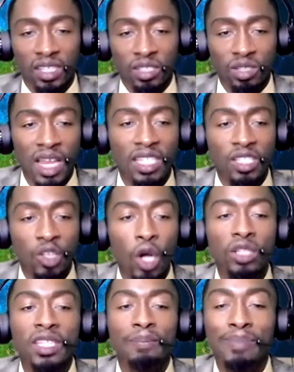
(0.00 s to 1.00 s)
So that's
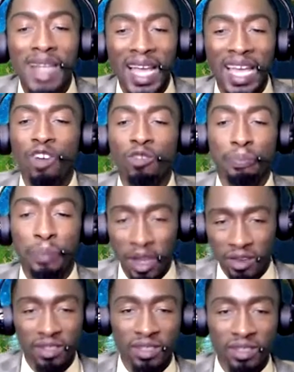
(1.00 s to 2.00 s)
called the blackout
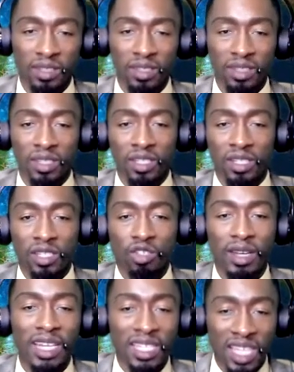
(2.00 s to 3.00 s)
period. So
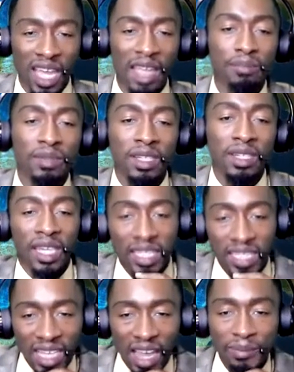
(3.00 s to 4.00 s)
at that time,
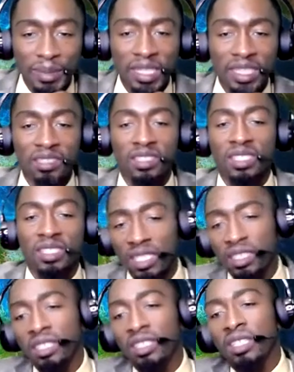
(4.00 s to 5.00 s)
the government can
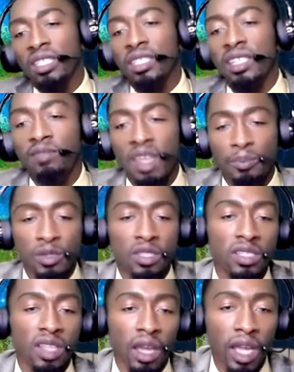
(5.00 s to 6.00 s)
still give that
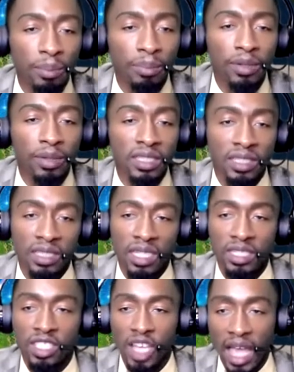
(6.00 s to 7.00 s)
person the help until
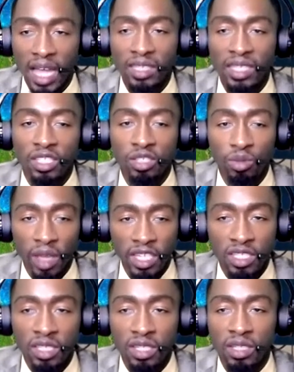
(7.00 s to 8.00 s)
the child gets to
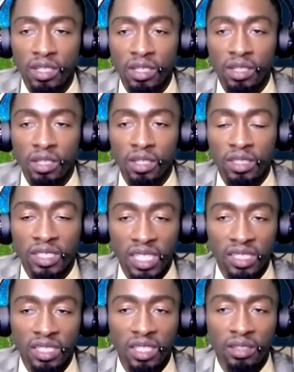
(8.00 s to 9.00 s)
age
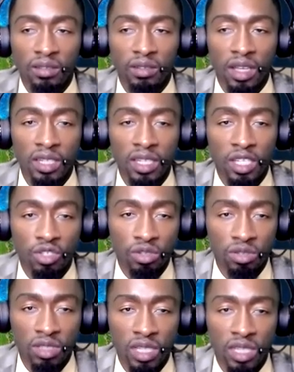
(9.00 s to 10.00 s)
16 on their
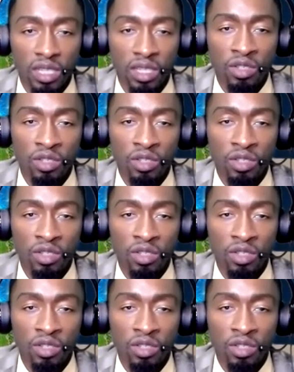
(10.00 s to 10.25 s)
Social Security.